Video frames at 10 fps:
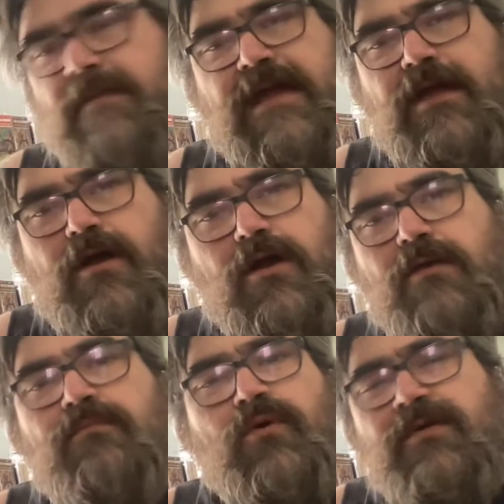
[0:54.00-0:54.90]
my
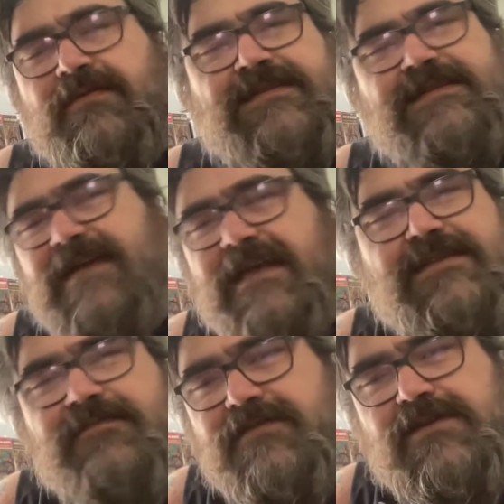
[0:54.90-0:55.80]
hard boiled
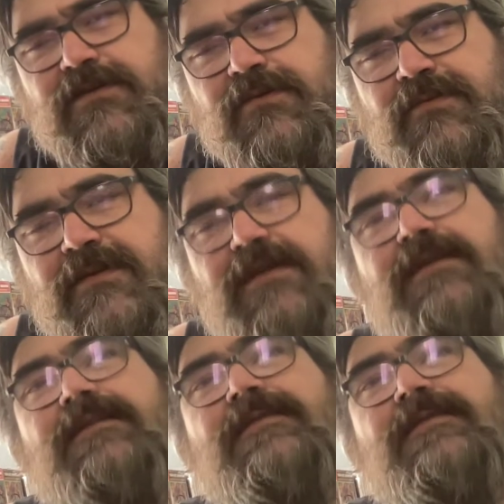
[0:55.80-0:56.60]
detective dude